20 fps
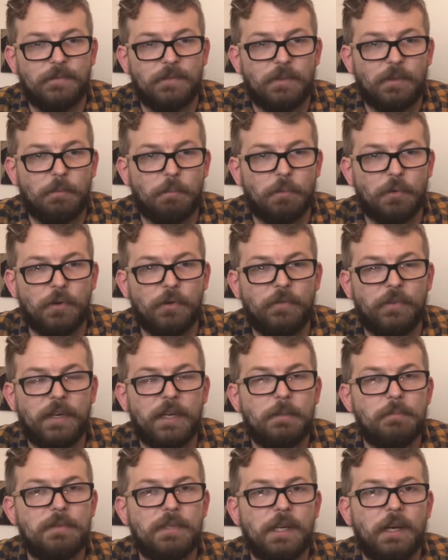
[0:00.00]
proven
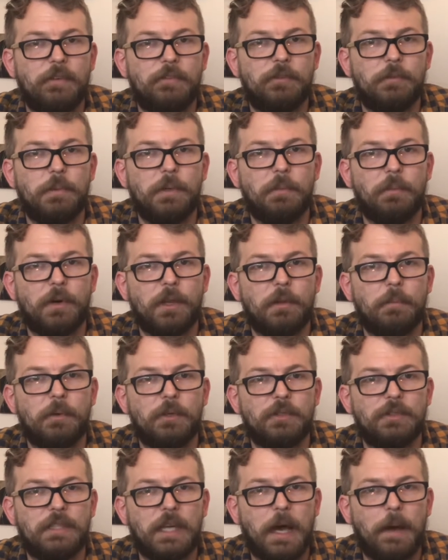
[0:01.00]
himself to be one of the
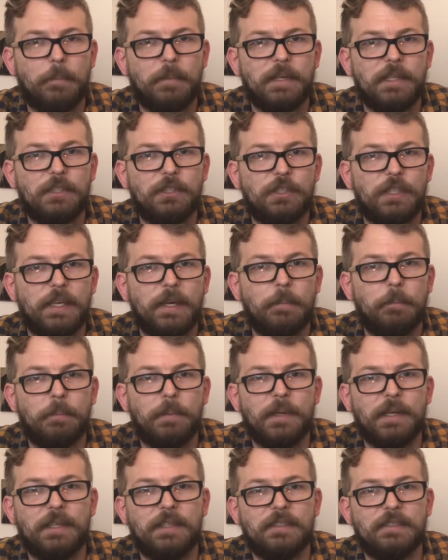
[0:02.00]
most dominant
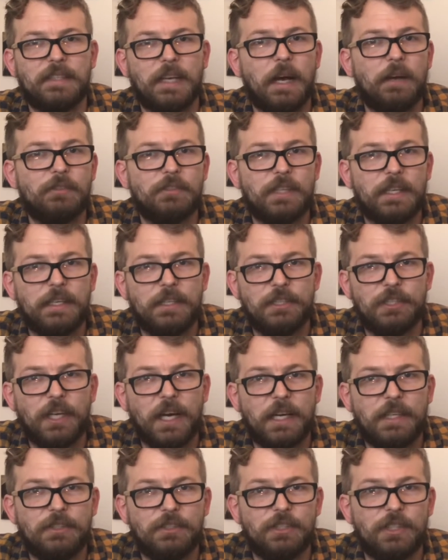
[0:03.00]
champions. Outside of
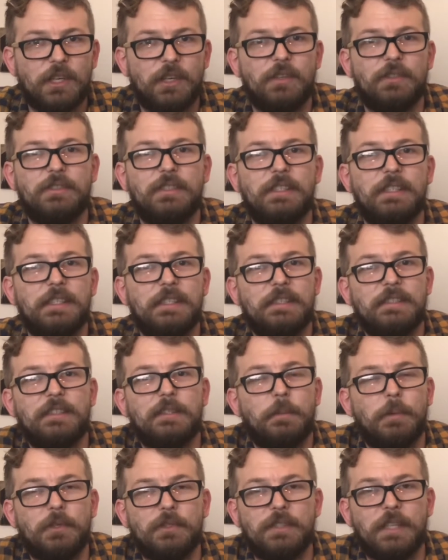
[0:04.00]
John Jones, he is
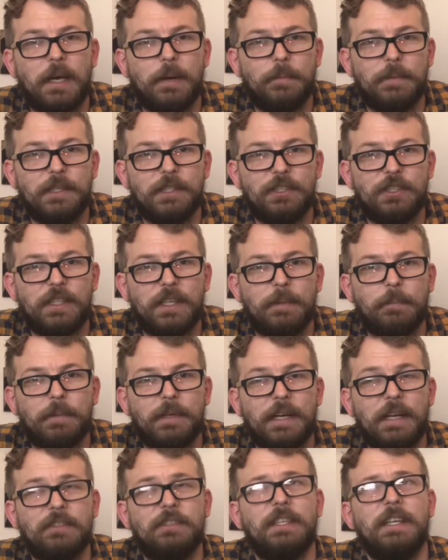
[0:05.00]
the most dominant
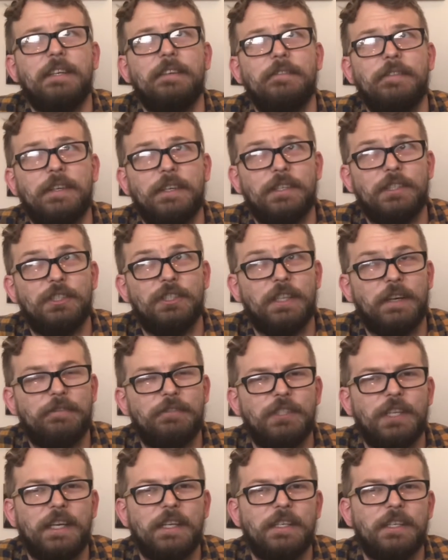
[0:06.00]
champion. Outside of
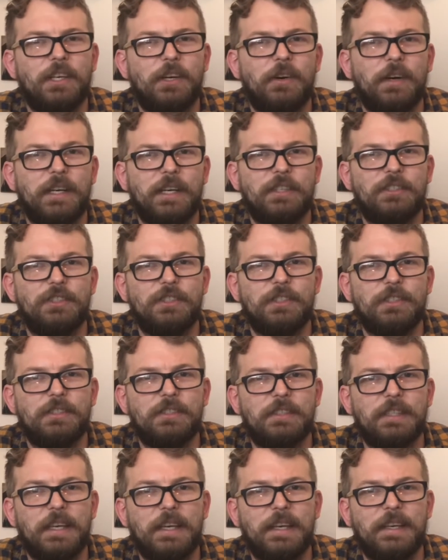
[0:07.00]
Shevchenko, I guess you could
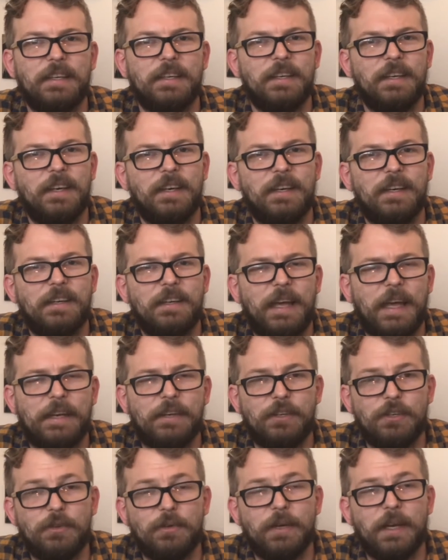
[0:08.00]
say,
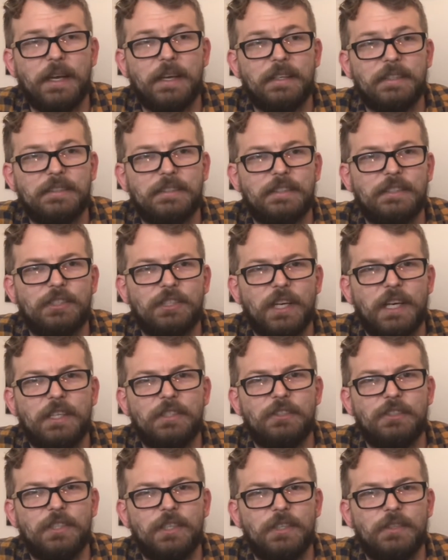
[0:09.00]
and Nunes and
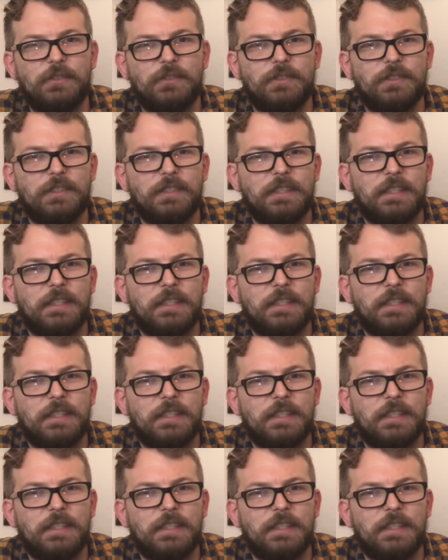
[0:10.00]
John Jones.